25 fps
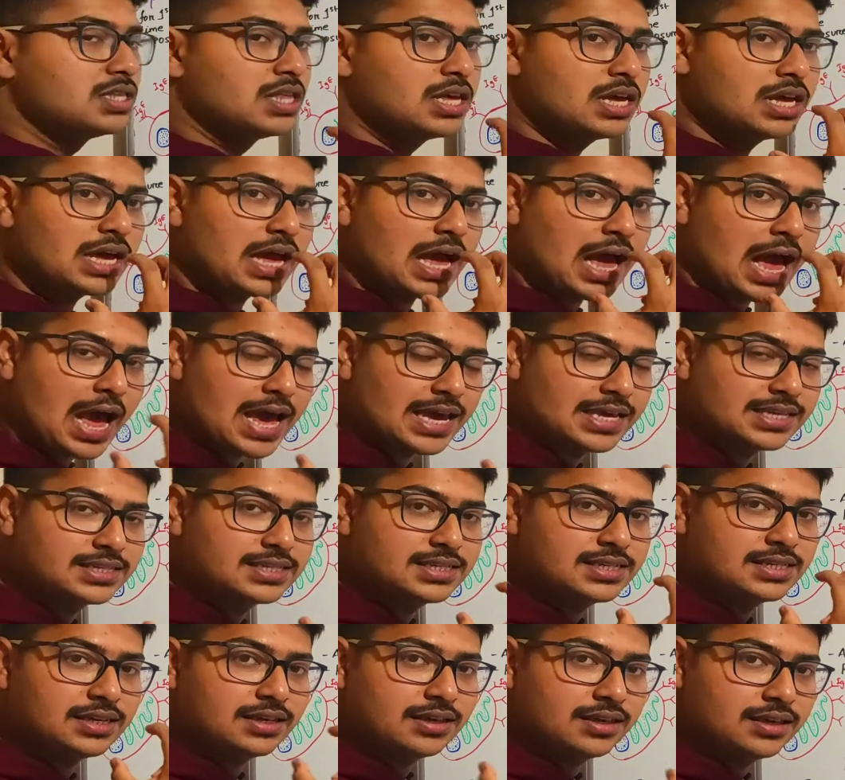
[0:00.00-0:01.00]
the
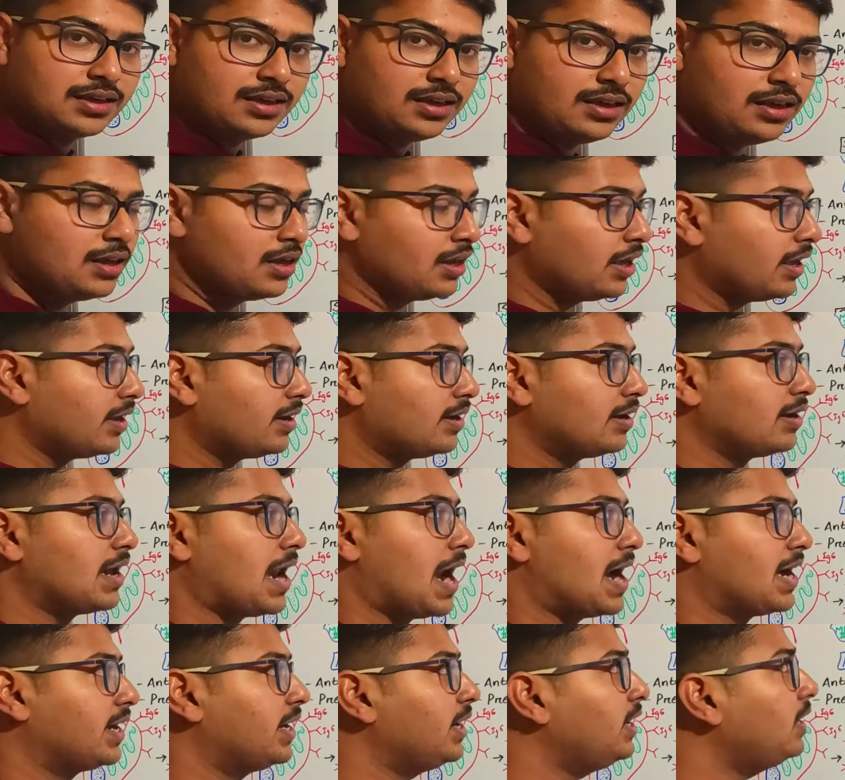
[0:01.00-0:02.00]
IgE in
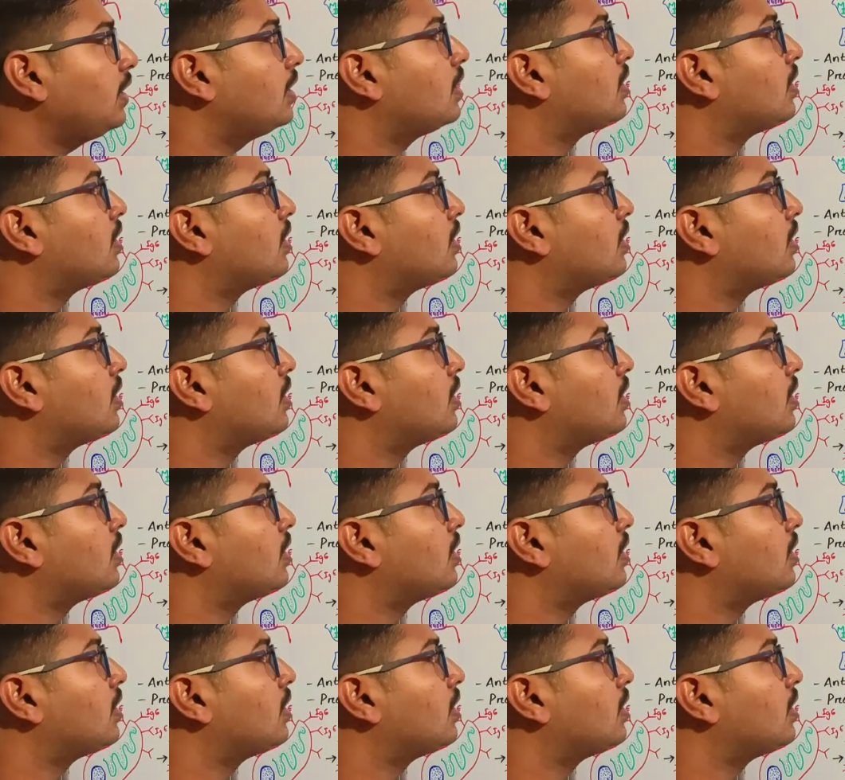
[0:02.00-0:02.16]
Latin